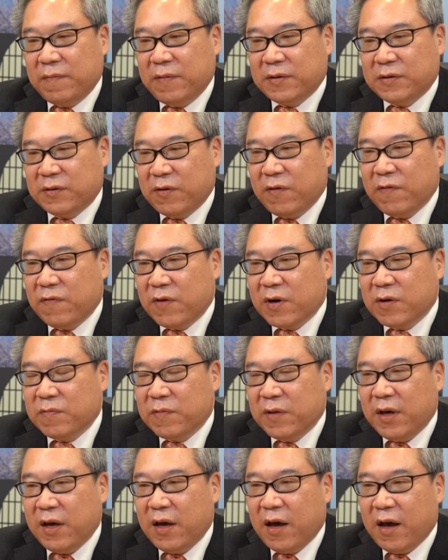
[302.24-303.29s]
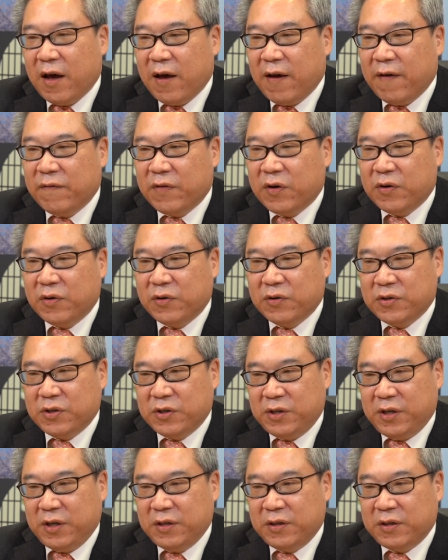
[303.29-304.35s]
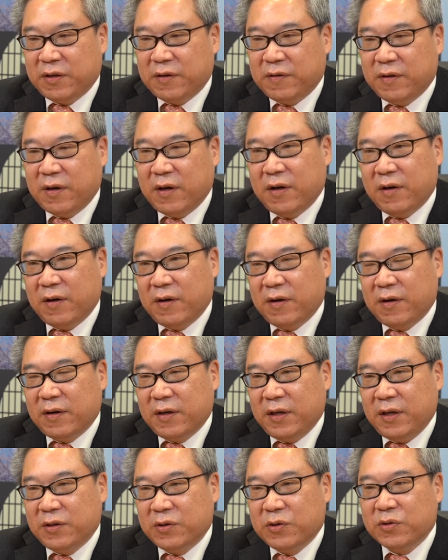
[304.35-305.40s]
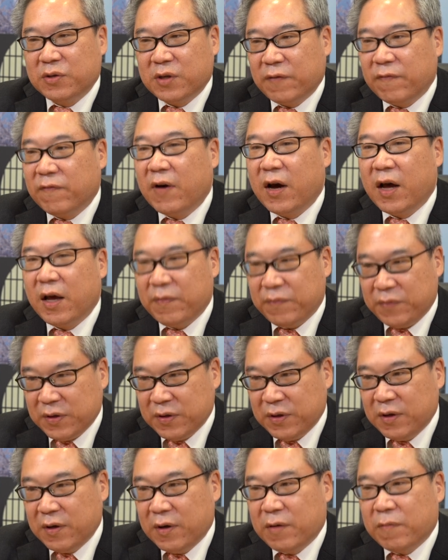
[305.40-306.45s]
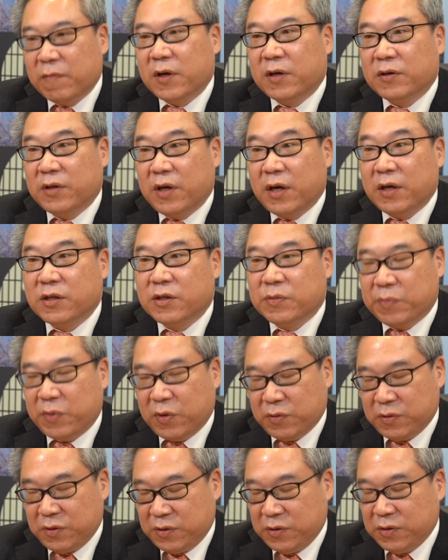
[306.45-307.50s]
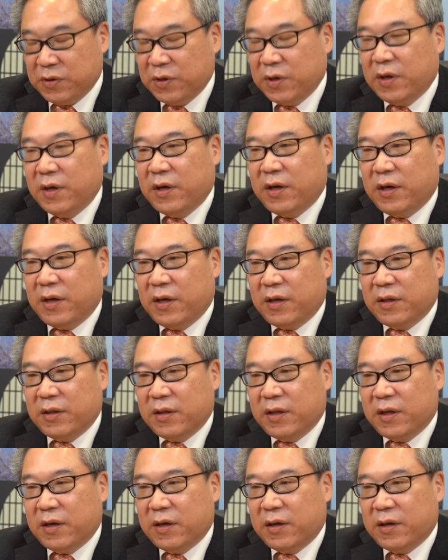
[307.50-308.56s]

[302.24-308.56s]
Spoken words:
so far we have hosted in total 5 World Expos, and